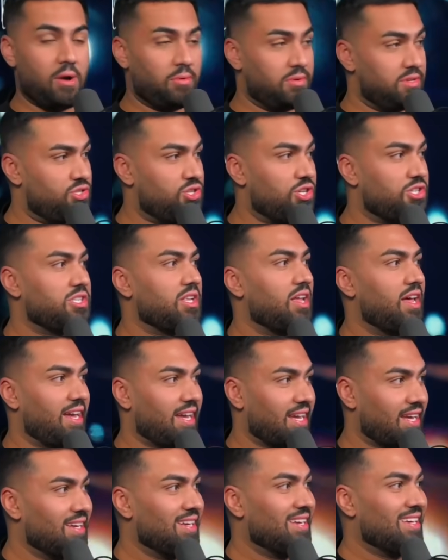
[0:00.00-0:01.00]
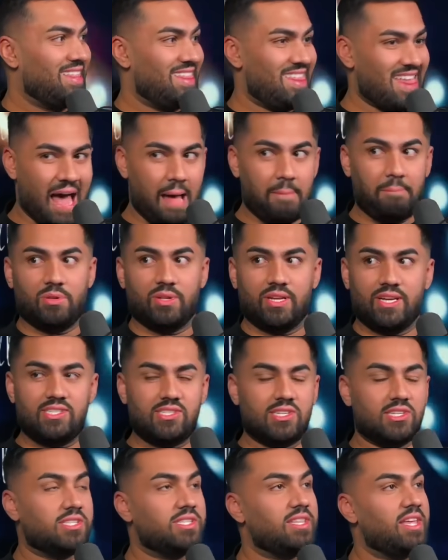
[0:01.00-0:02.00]
it was just like that
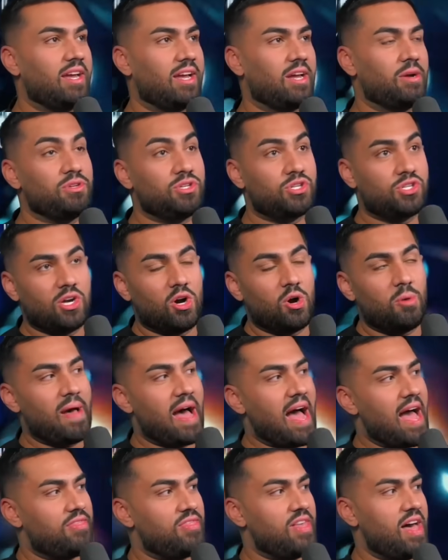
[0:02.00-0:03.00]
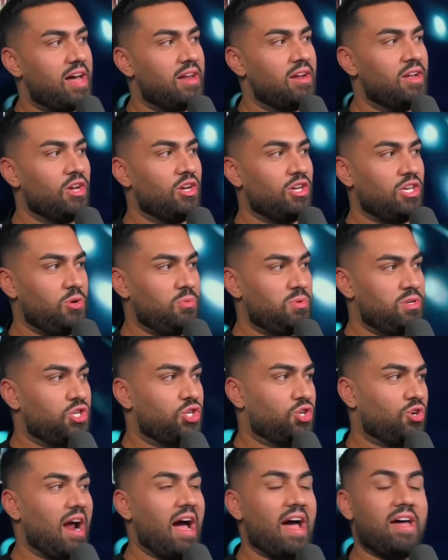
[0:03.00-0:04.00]
place's thing. It was yeah. so bad that you would
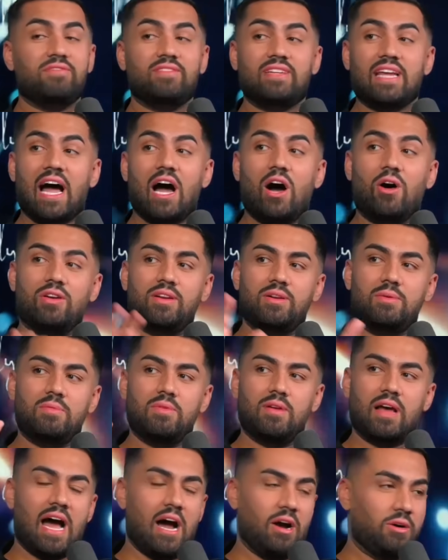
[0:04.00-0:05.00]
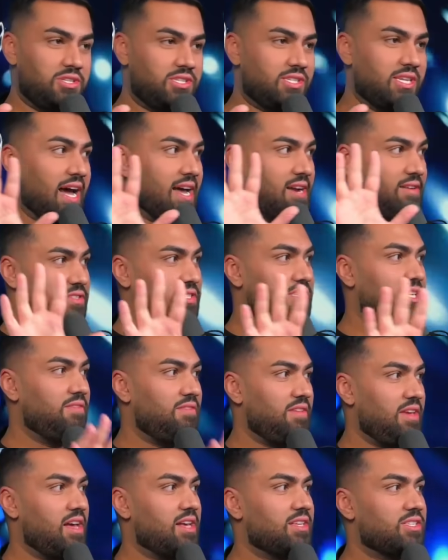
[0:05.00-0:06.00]
drive down and outside of C
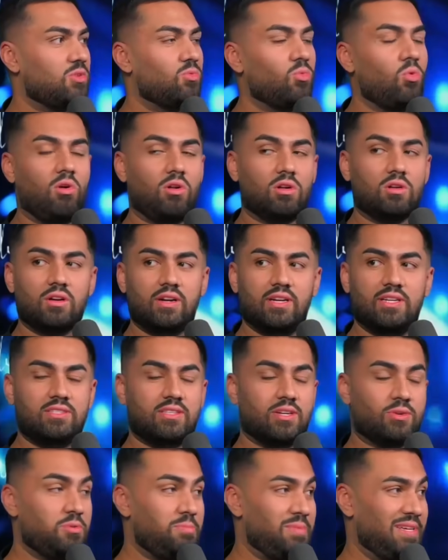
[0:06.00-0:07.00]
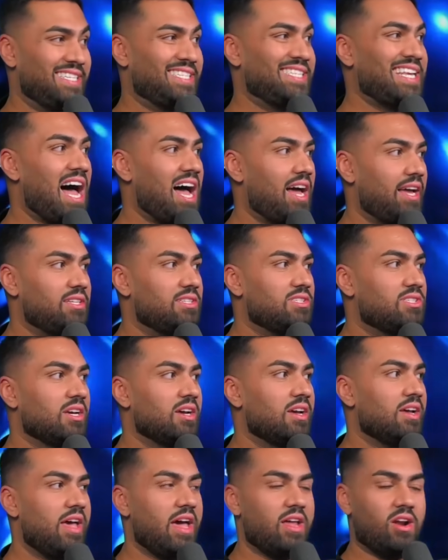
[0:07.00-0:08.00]
V S and Walgreens, there would be signs.
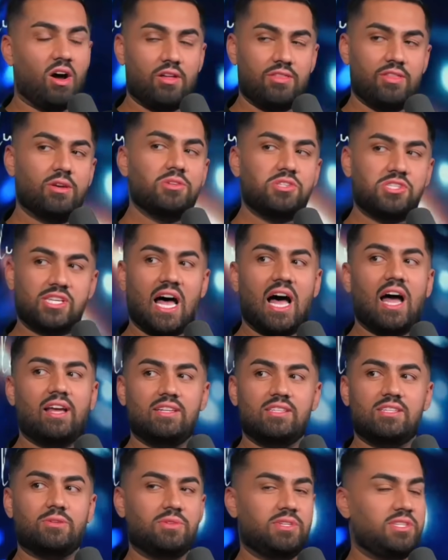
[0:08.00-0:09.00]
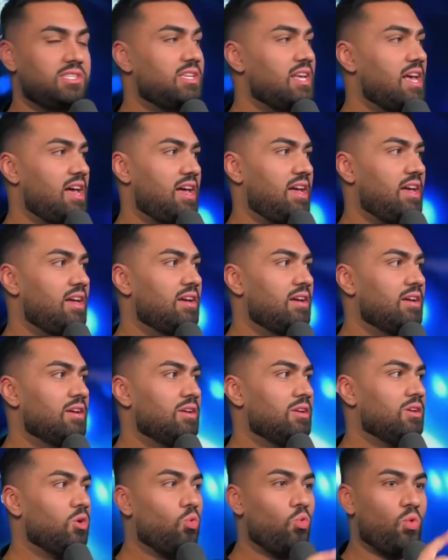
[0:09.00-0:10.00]
And on those signs, it would say,
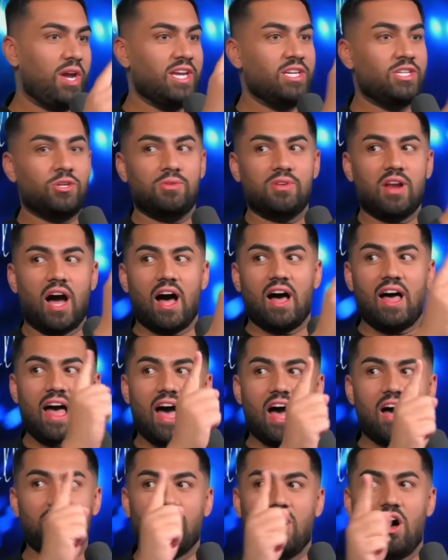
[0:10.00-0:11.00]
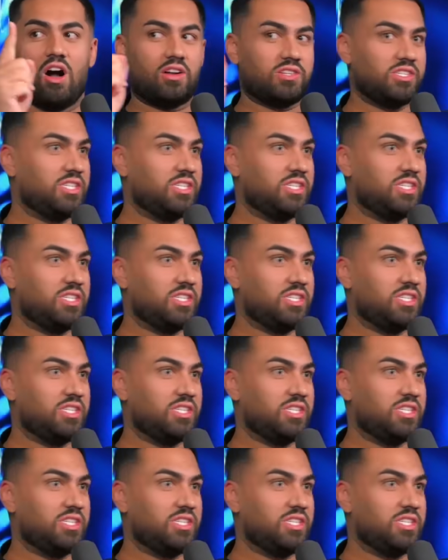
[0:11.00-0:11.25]
we do not have